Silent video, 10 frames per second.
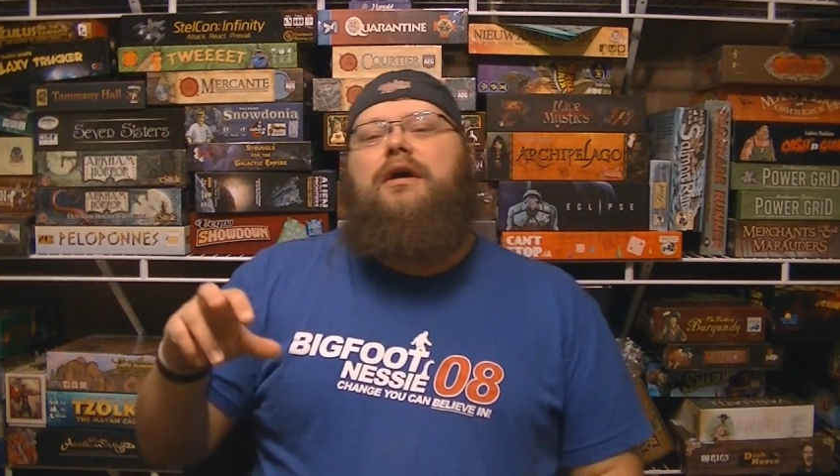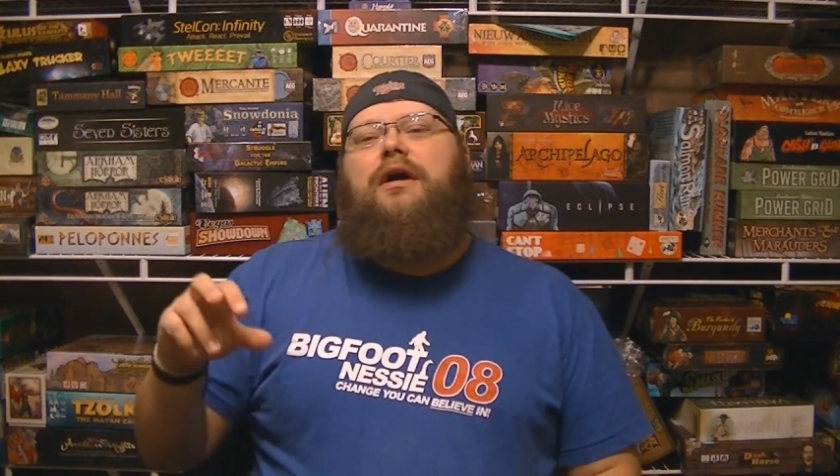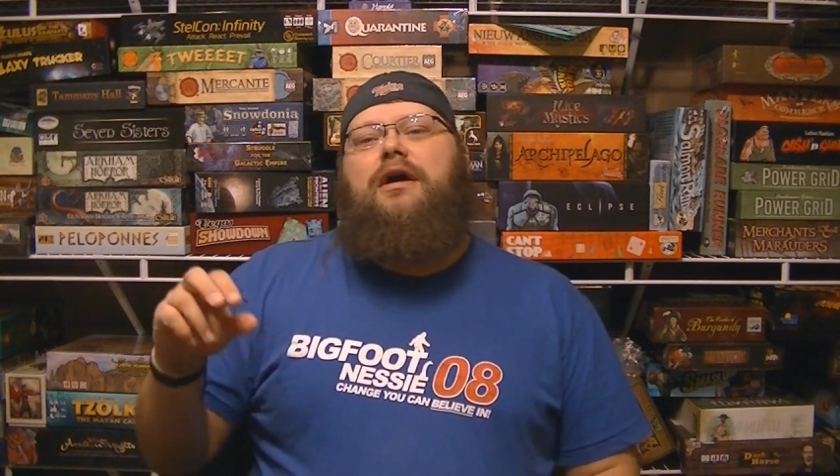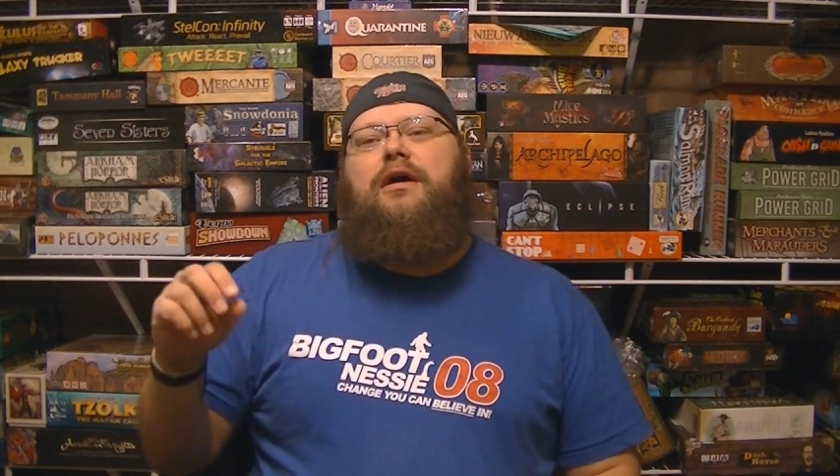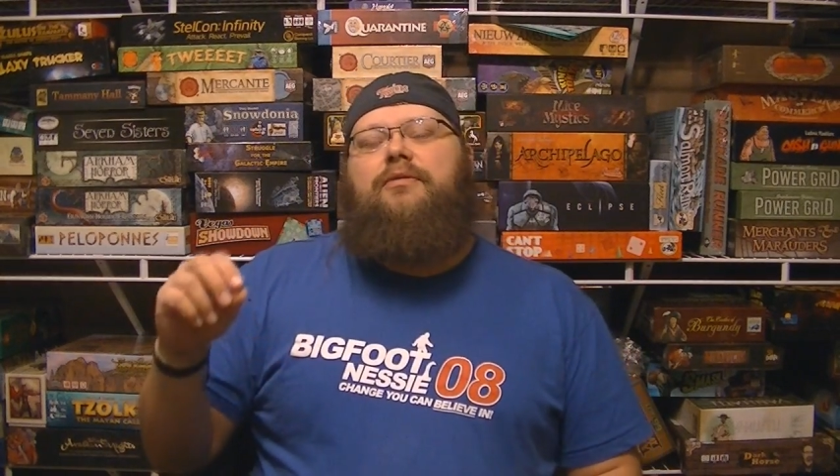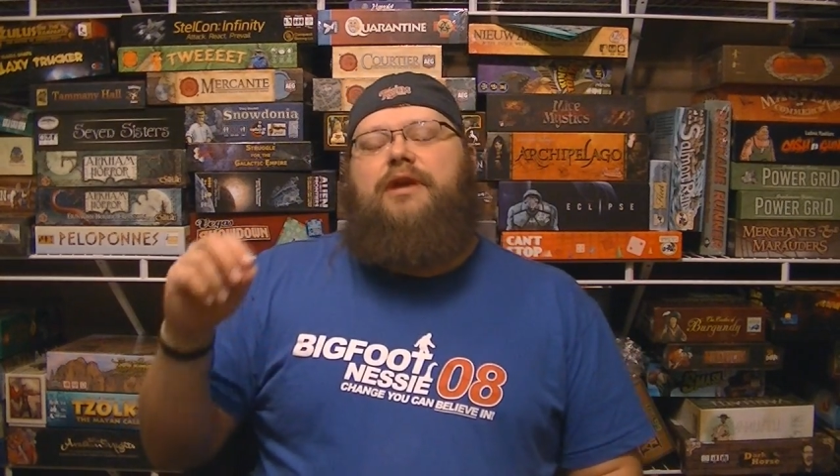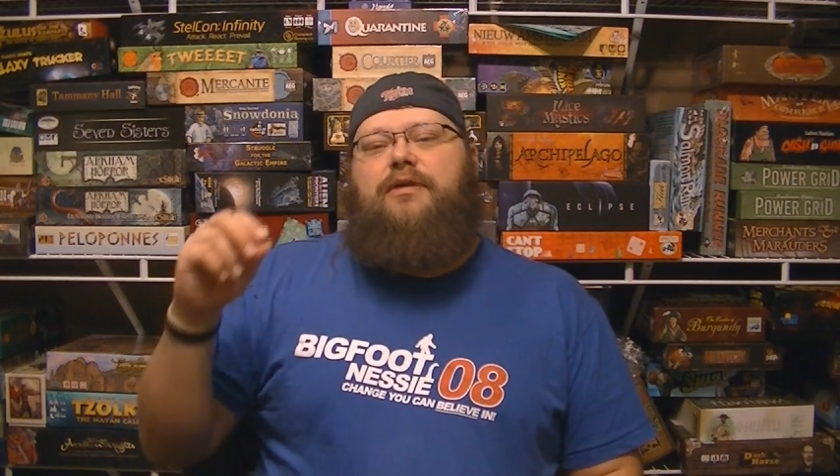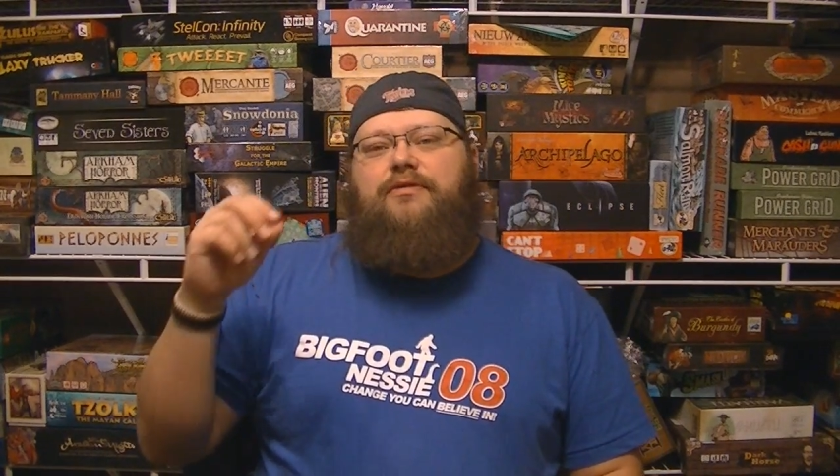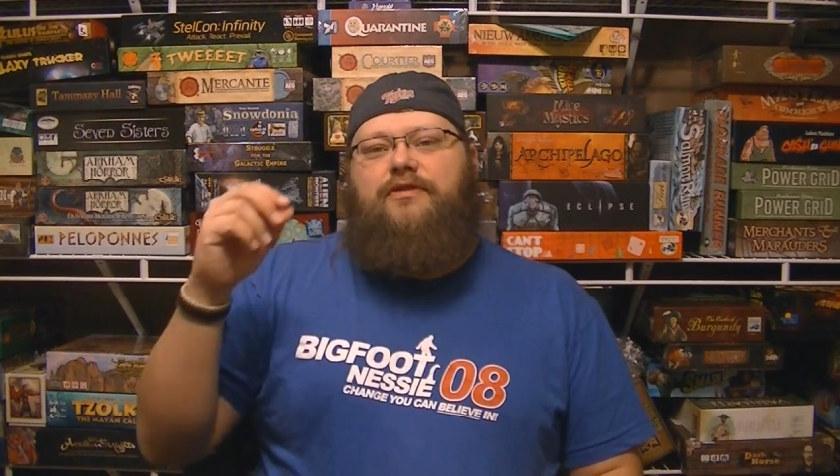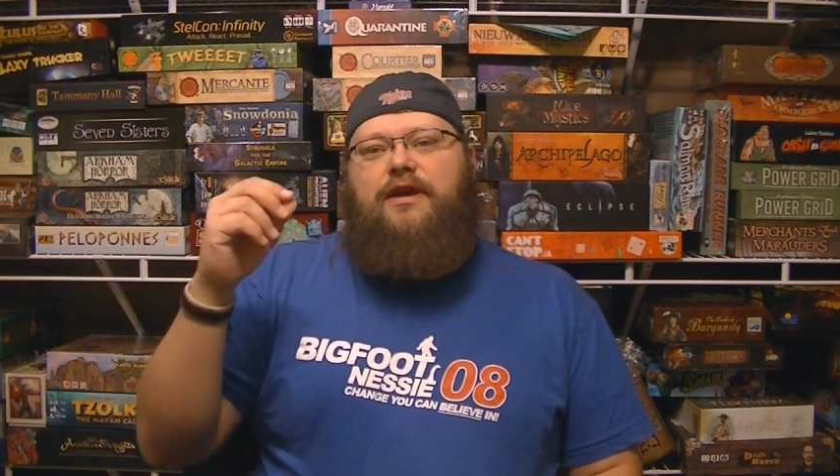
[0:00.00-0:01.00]
when
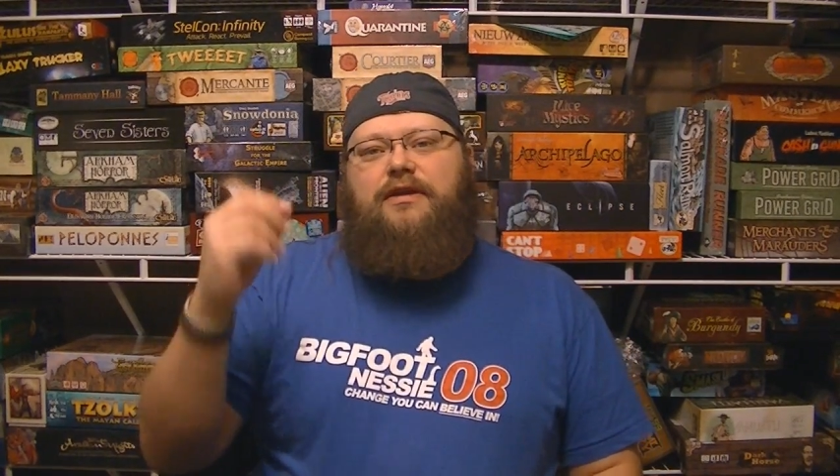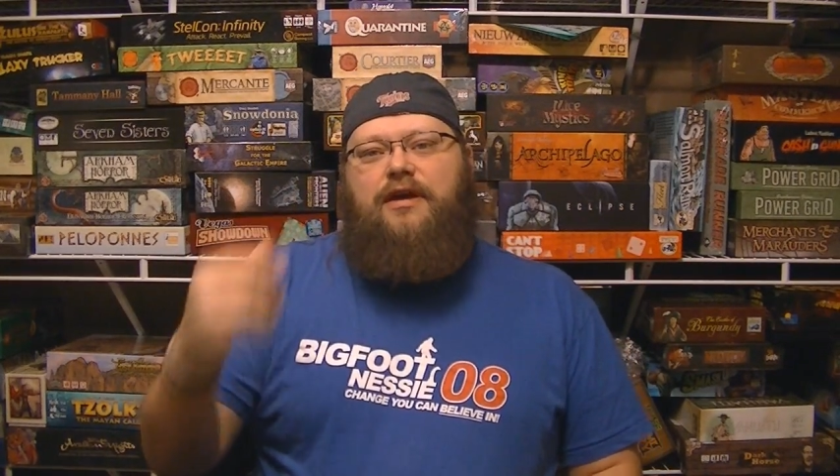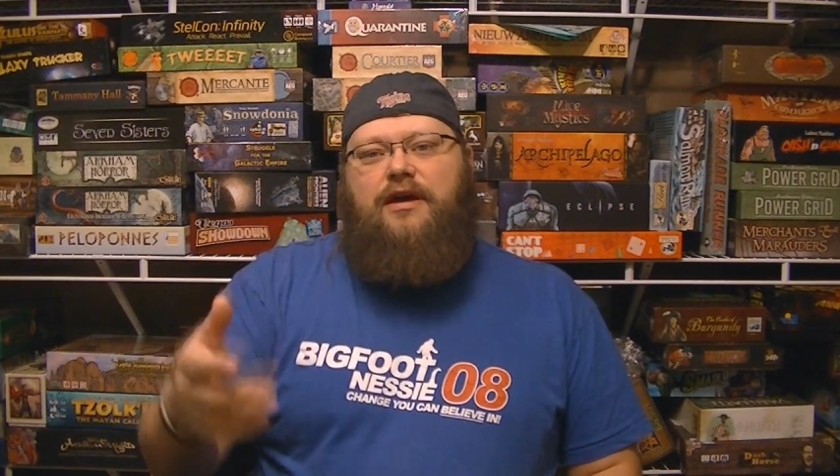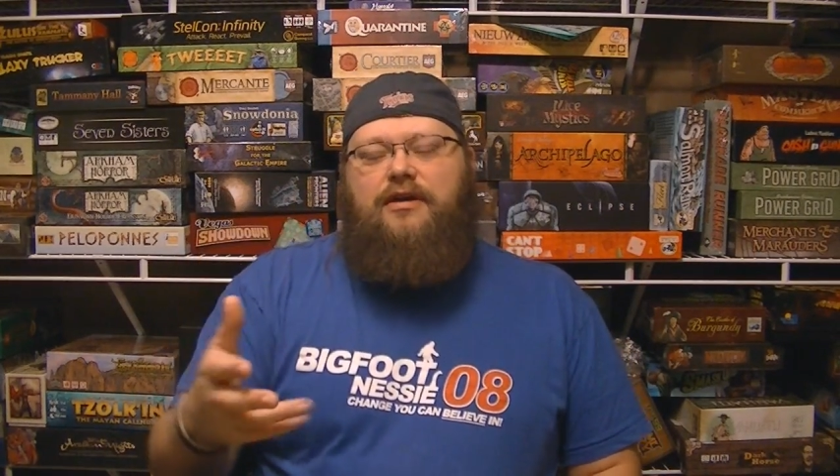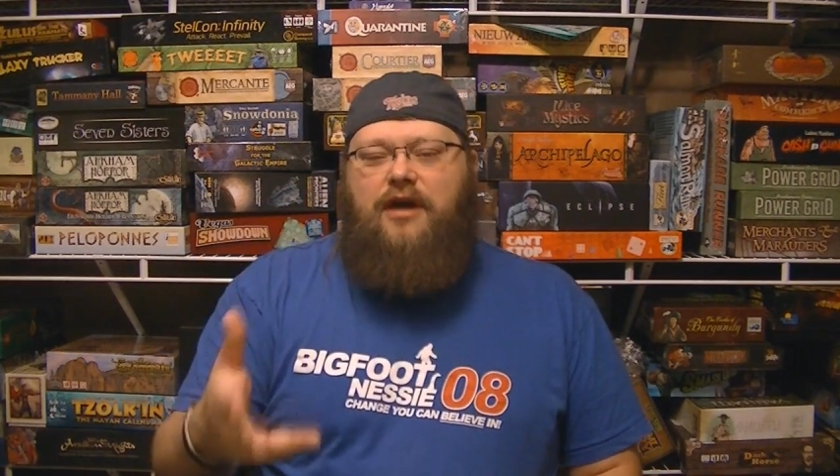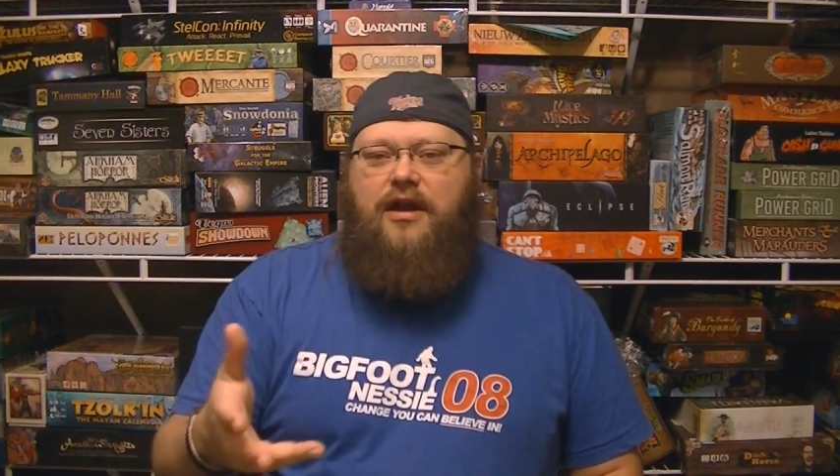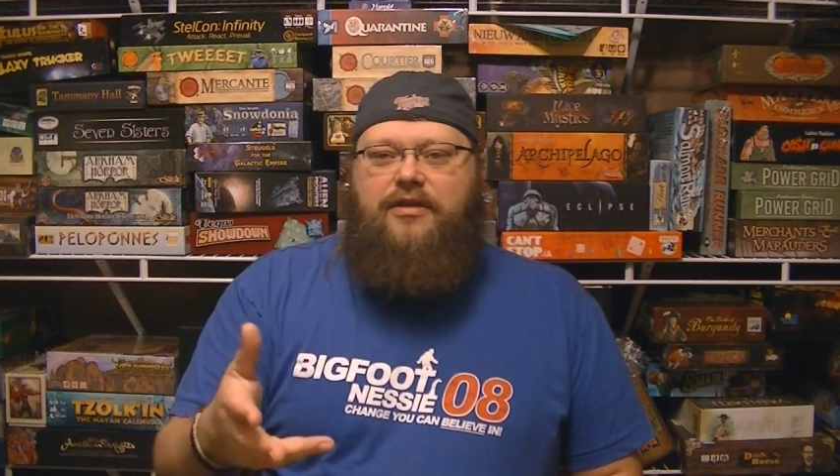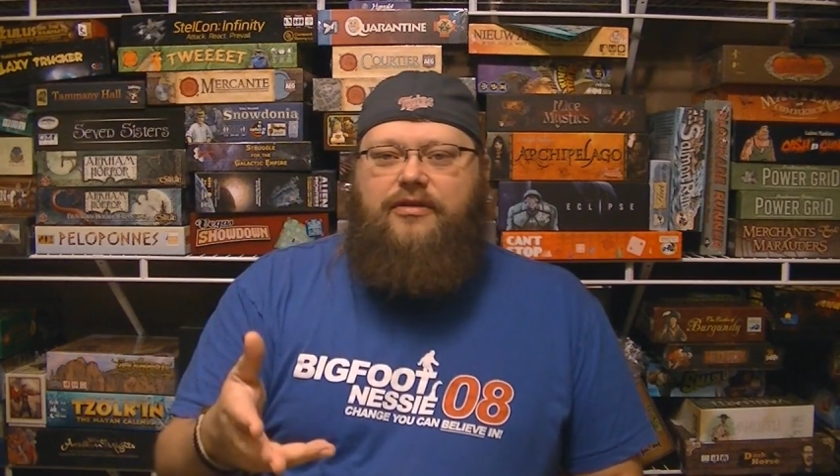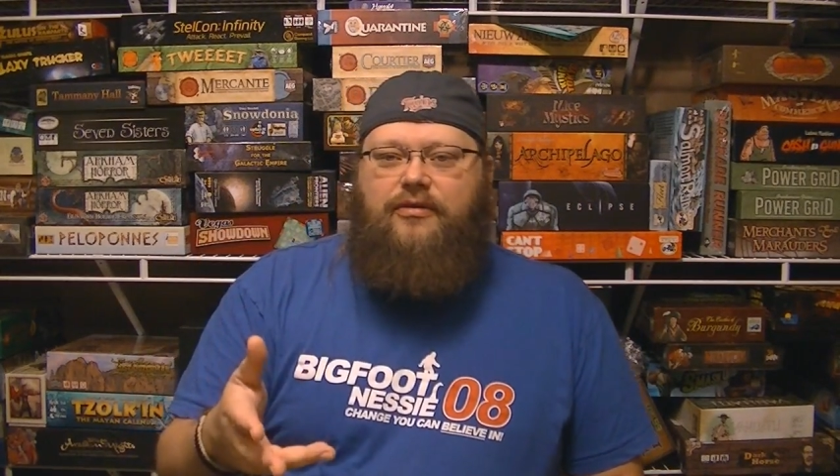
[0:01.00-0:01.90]
I was at Con of the